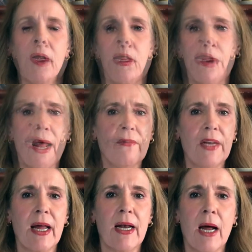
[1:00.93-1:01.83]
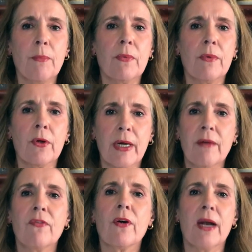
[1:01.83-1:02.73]
What I've done, I'm
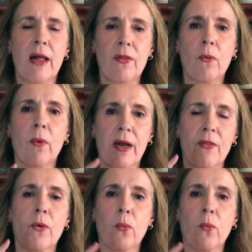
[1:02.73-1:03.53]
looking for another one of the